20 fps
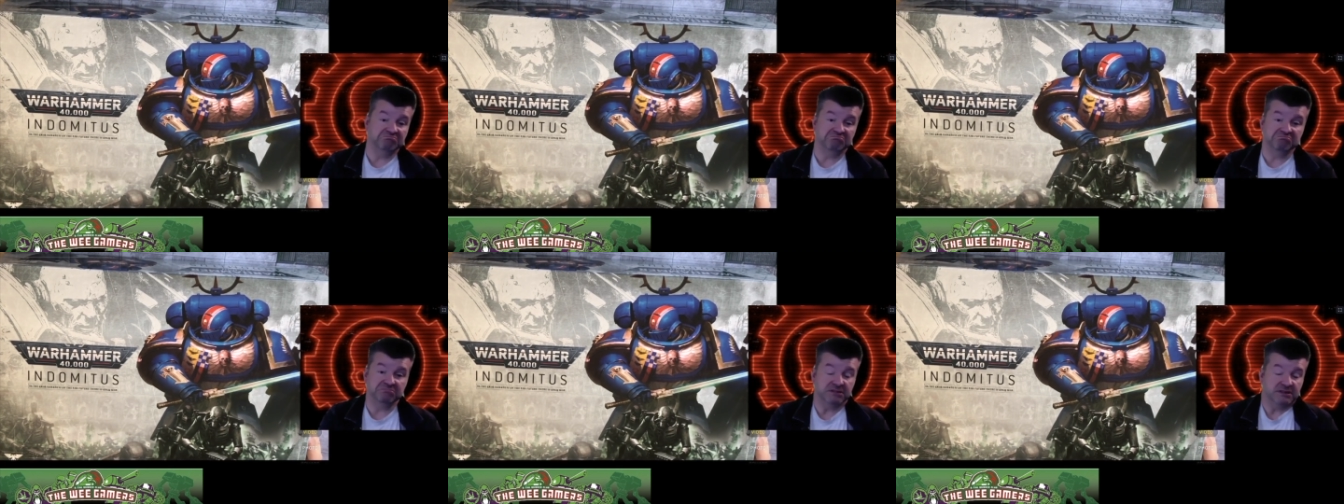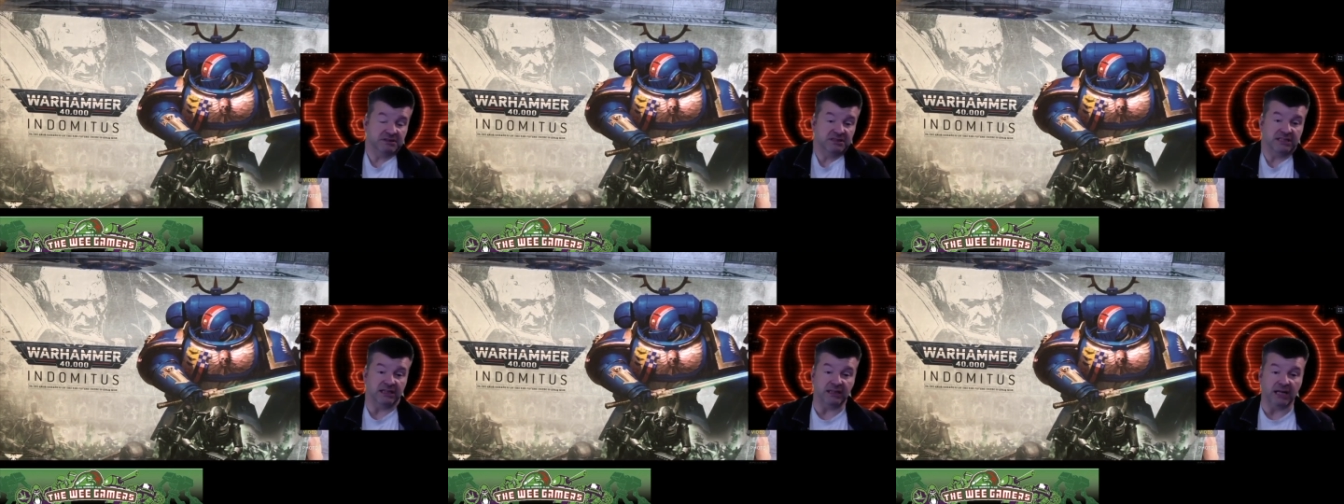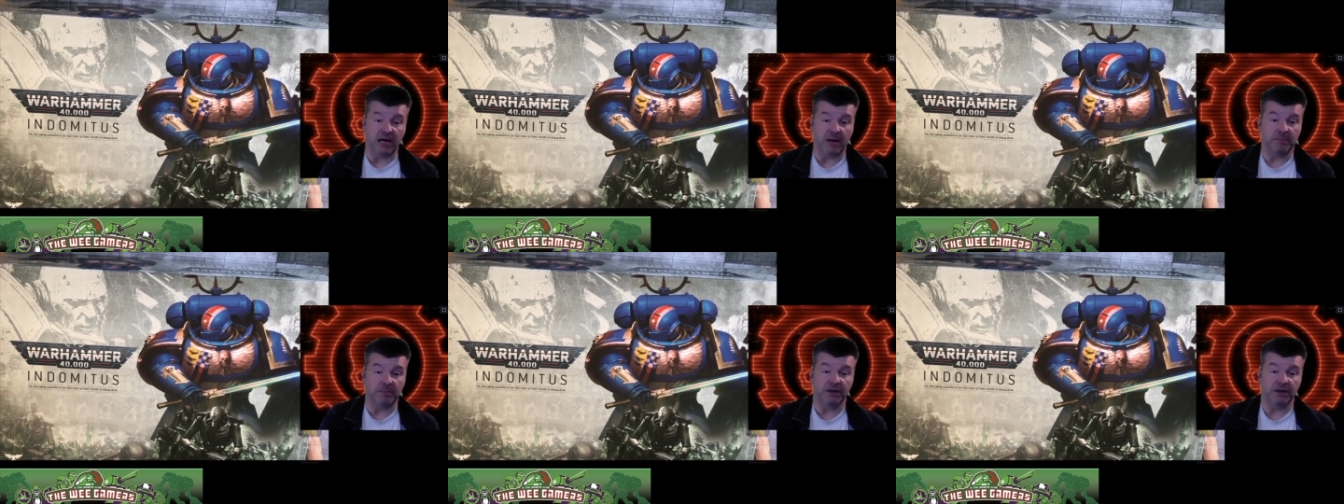still
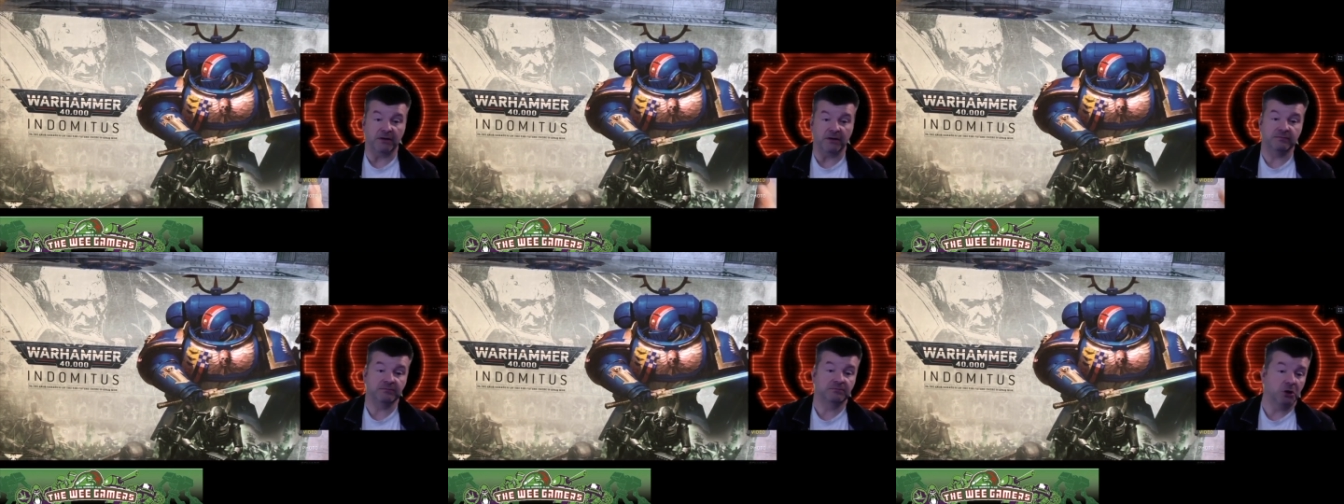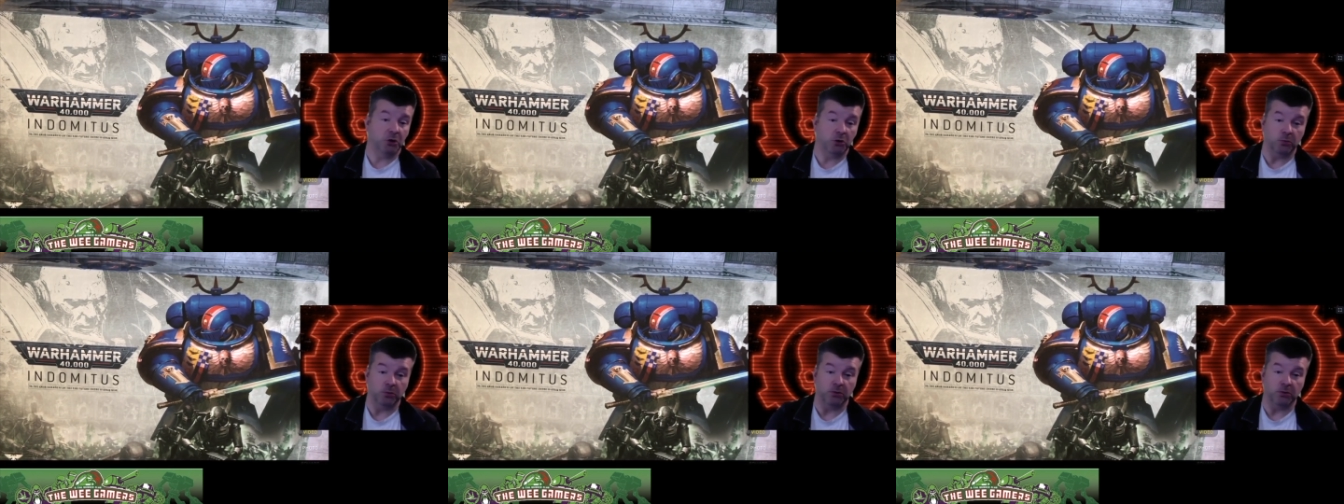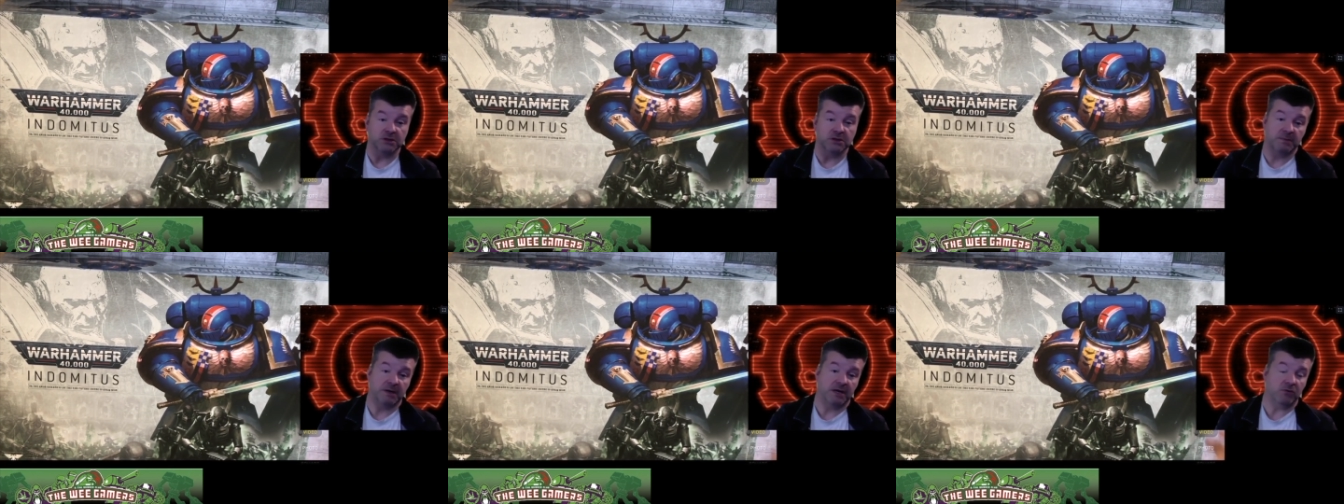happy enough. Who wants
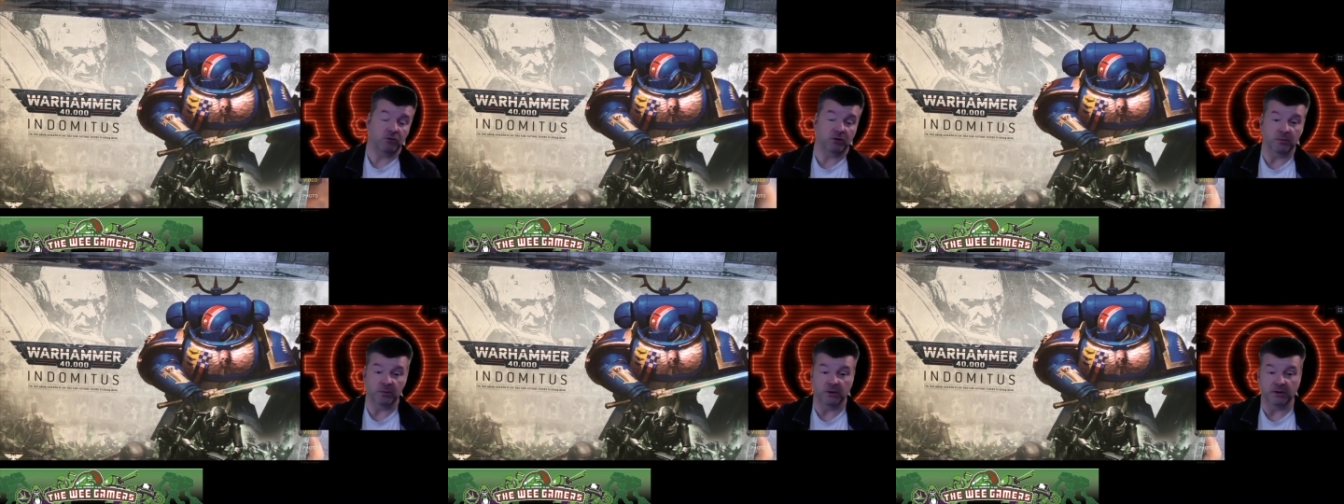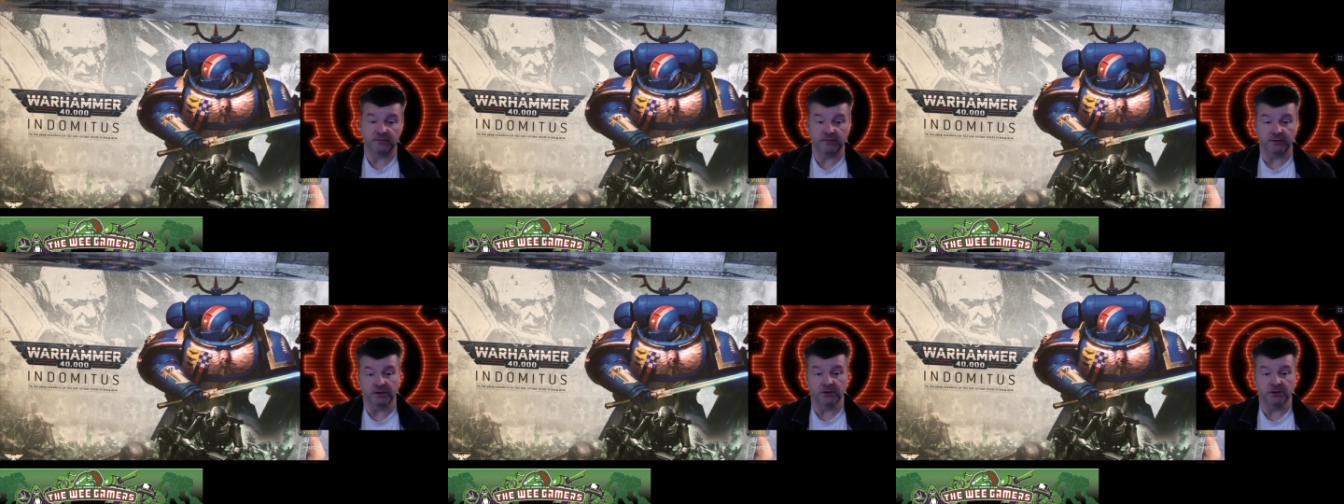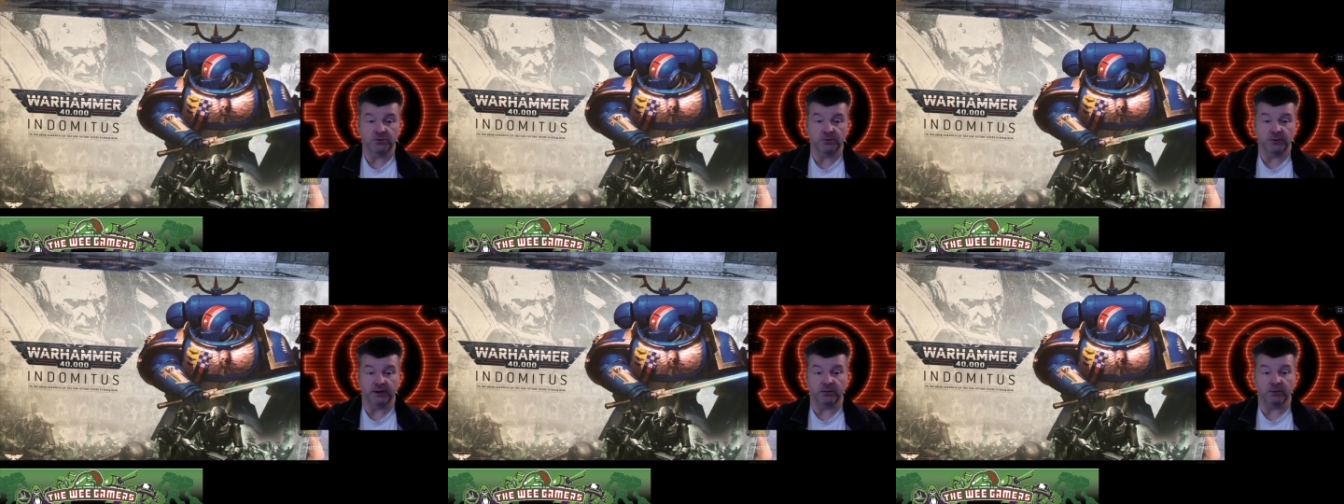to buy a roll out for
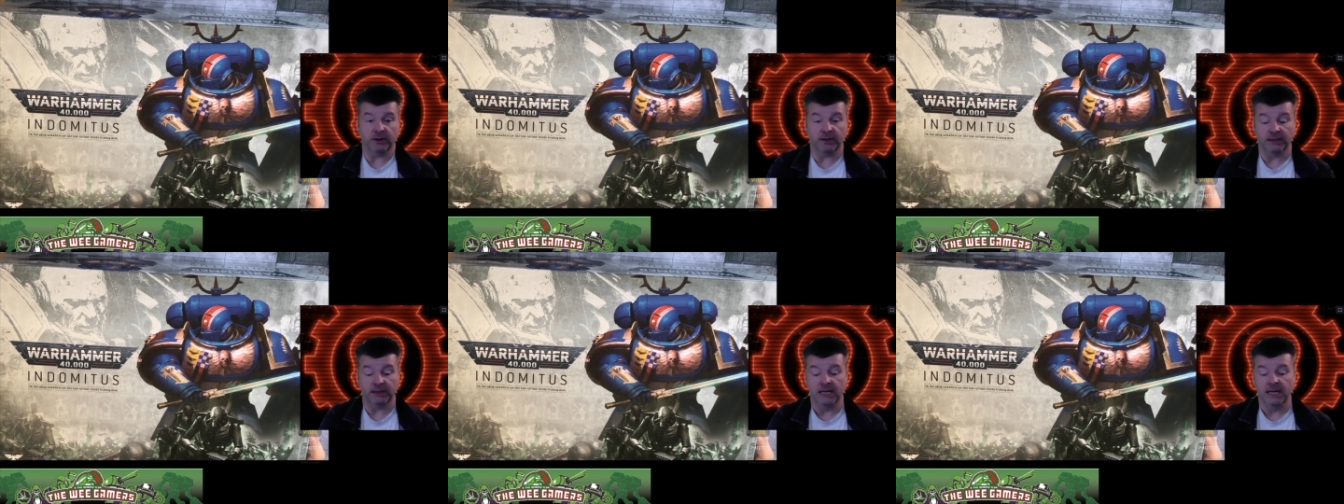20 quid?